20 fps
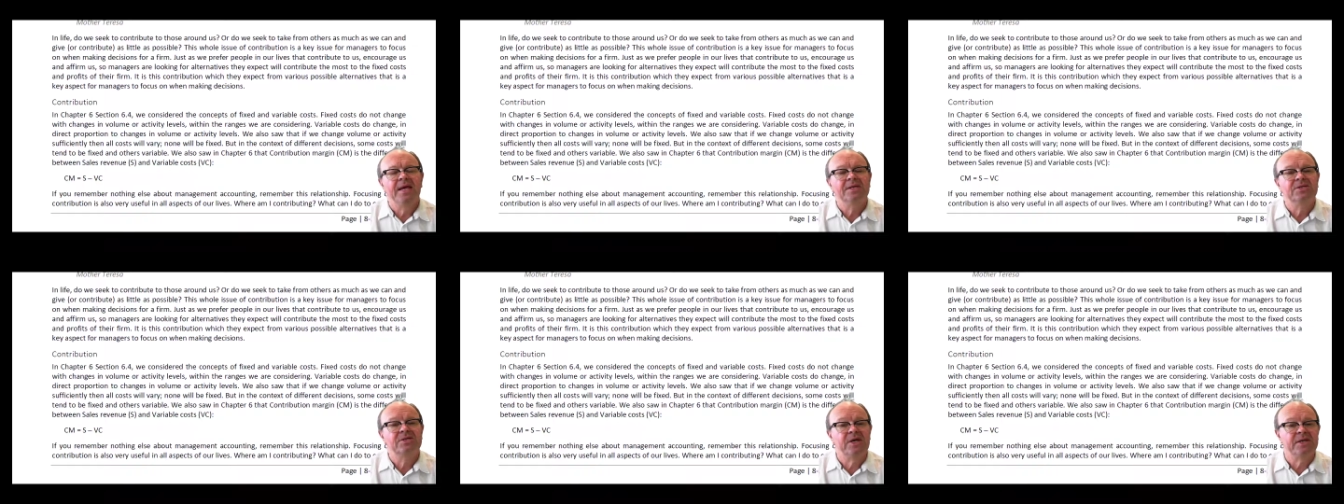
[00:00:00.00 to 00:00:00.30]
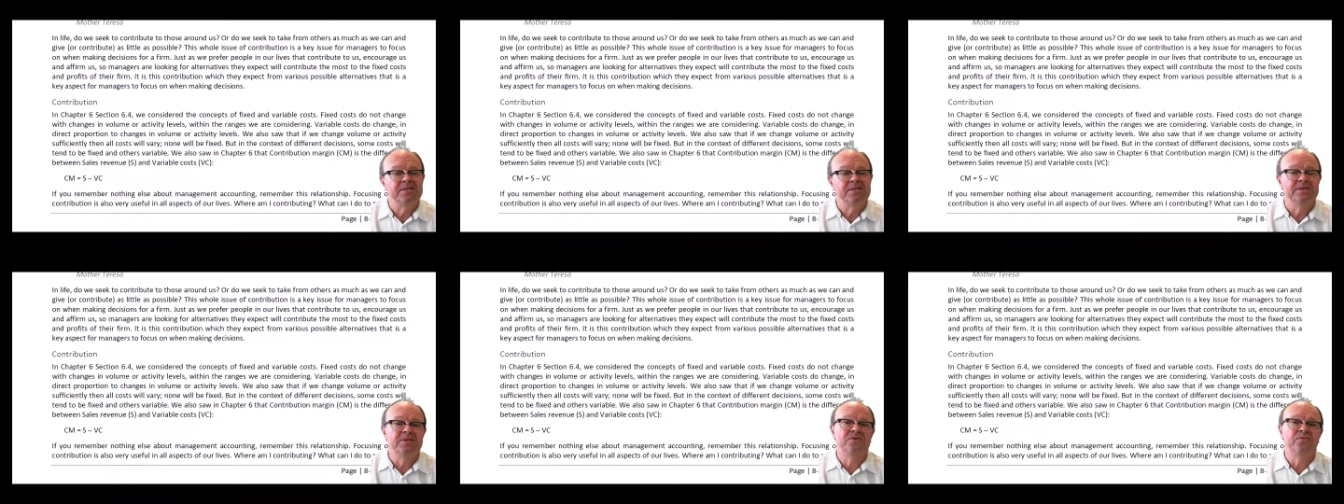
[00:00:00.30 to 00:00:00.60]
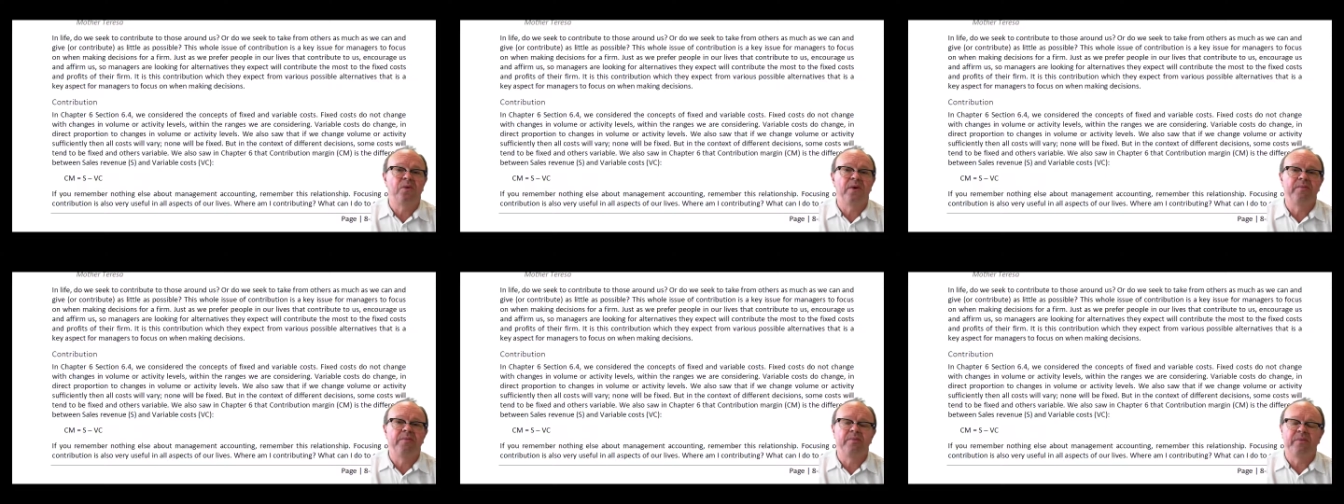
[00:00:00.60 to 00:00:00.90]
Just
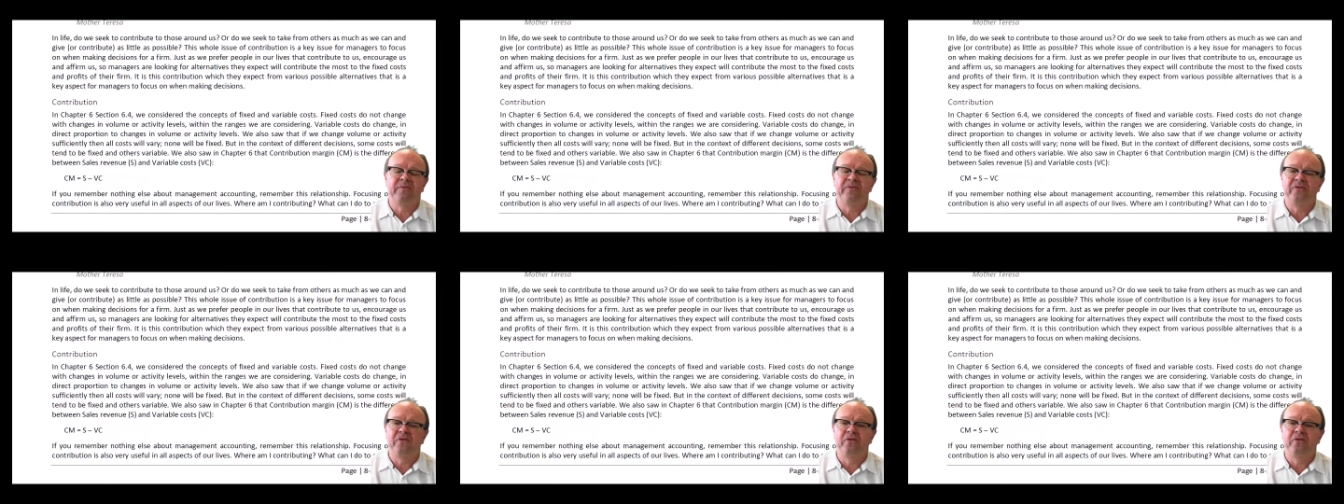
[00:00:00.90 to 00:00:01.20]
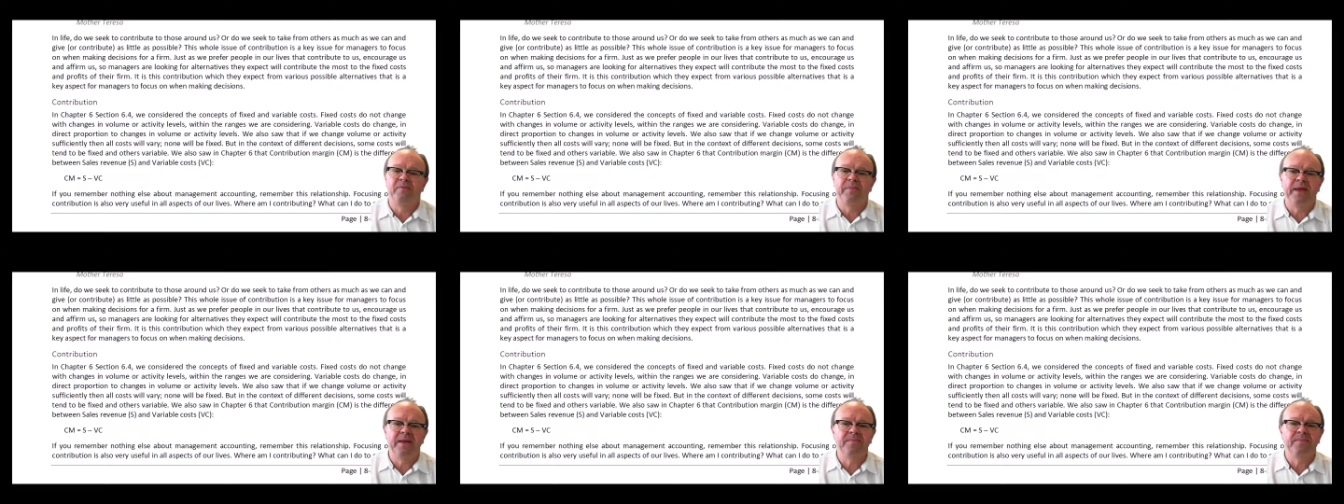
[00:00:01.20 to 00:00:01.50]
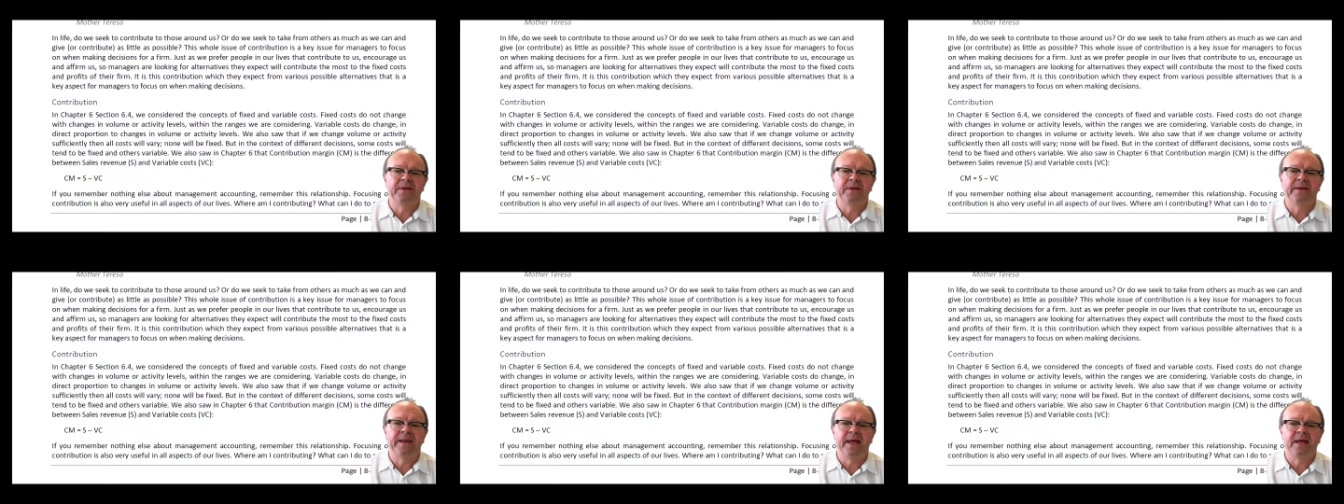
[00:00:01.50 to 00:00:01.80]
as we prefer
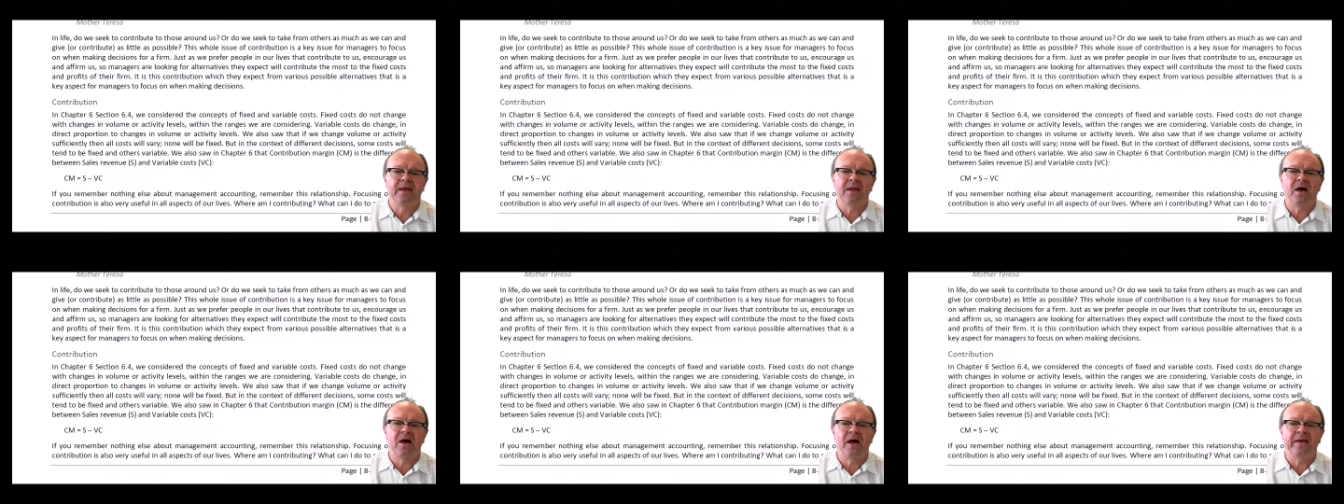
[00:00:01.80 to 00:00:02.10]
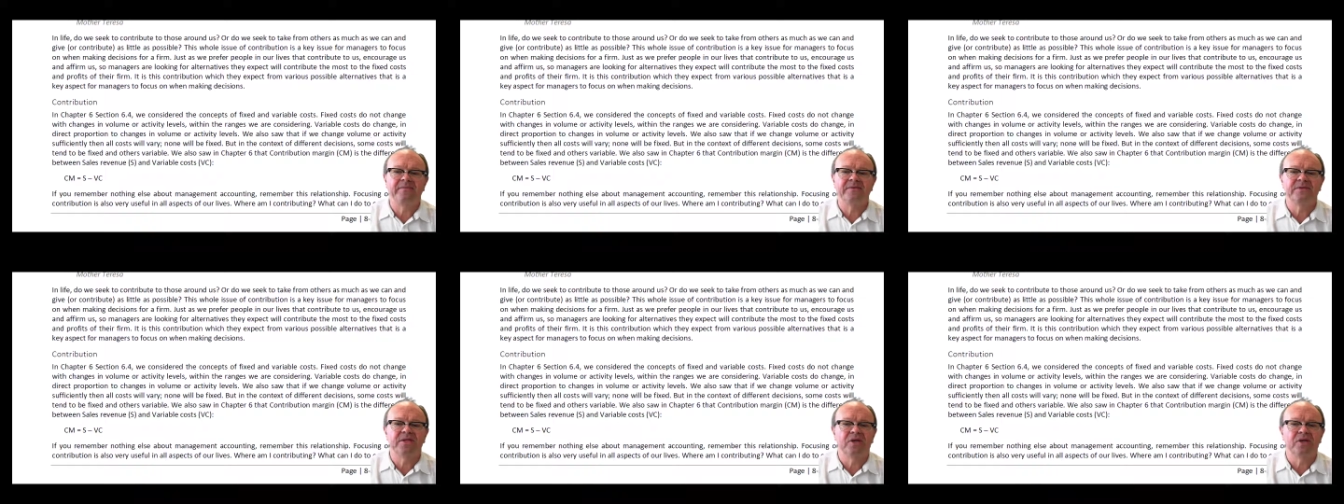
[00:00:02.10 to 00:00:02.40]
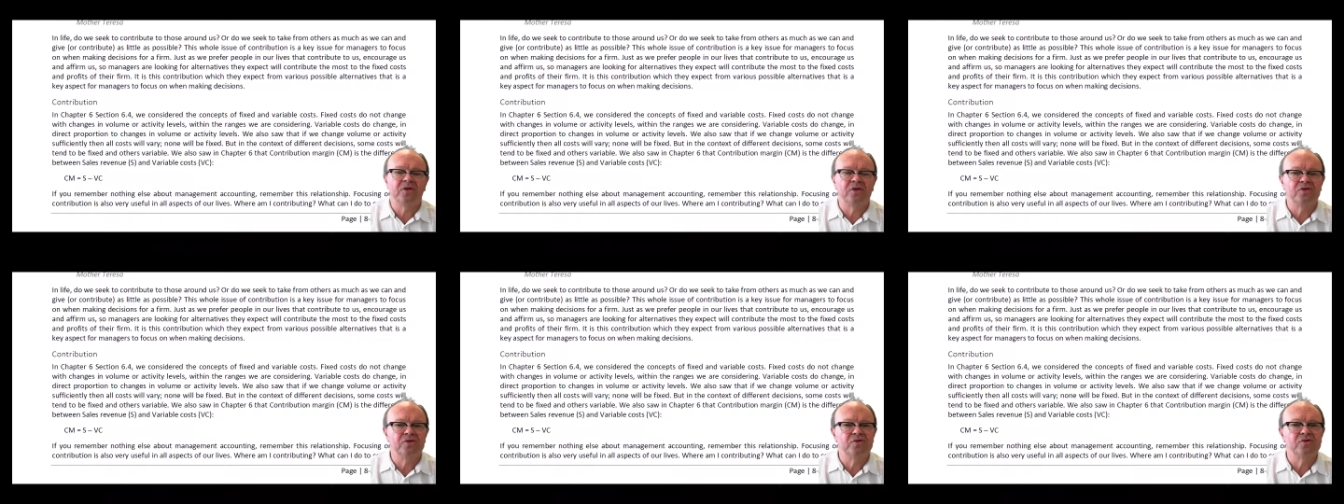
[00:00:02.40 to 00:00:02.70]
people in our lives
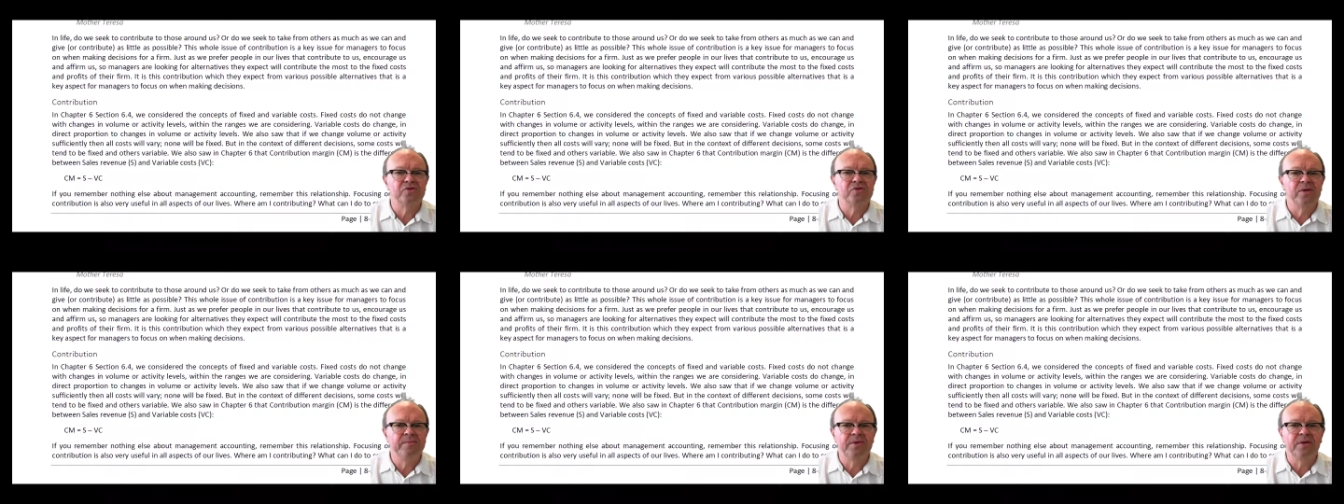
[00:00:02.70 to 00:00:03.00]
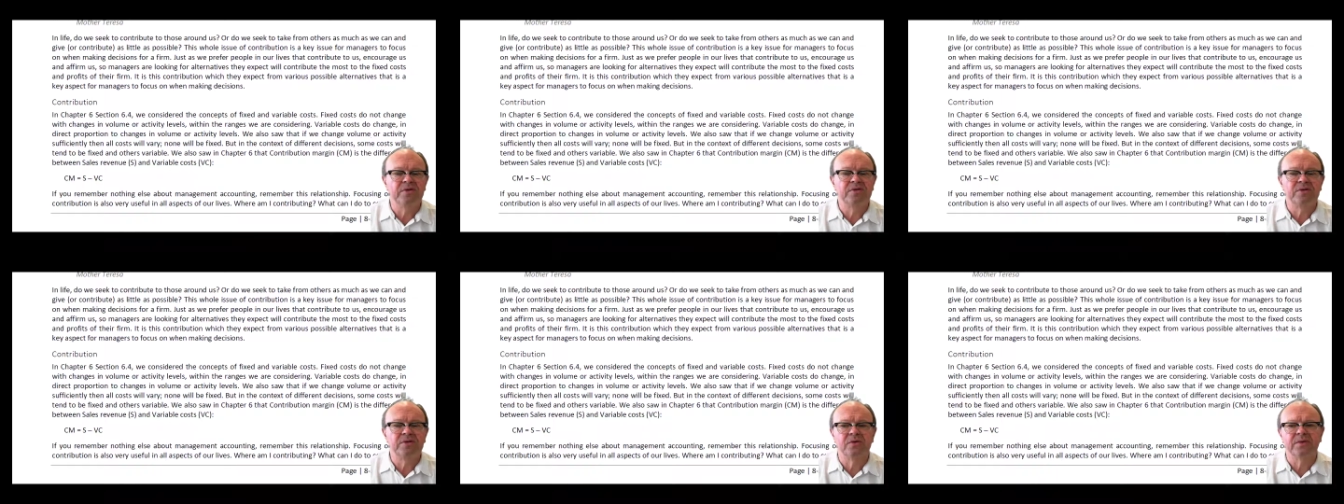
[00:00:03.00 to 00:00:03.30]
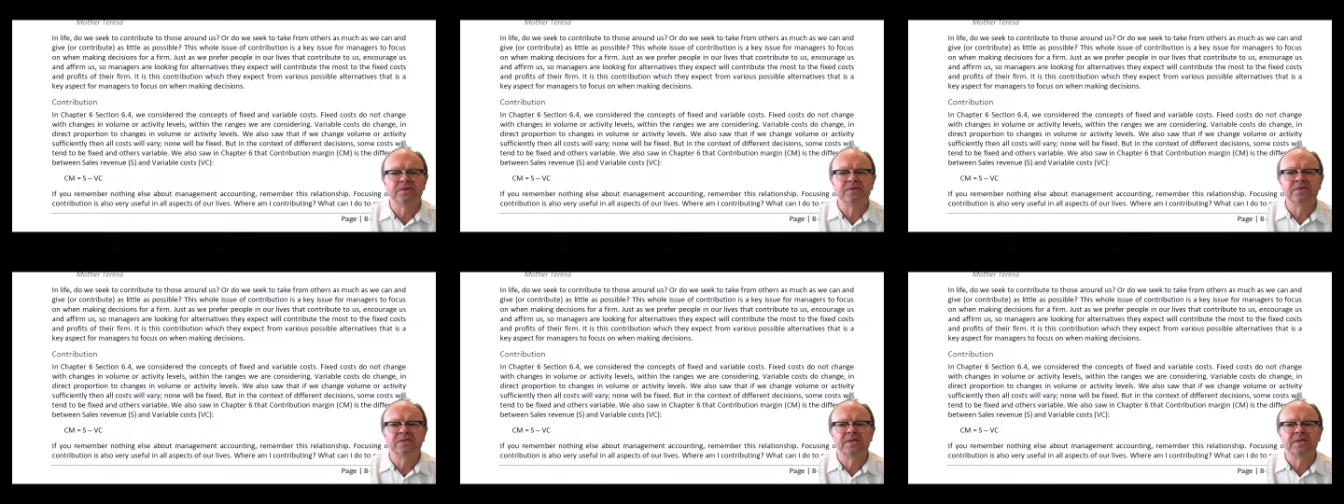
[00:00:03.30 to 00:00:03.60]
that contribute to
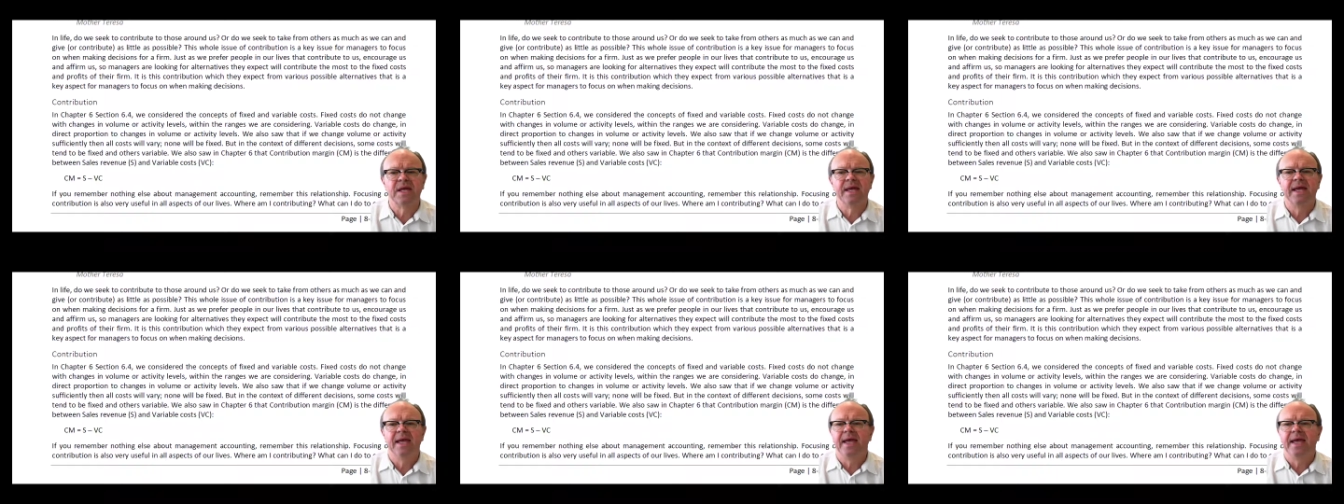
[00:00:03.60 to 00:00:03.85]
us,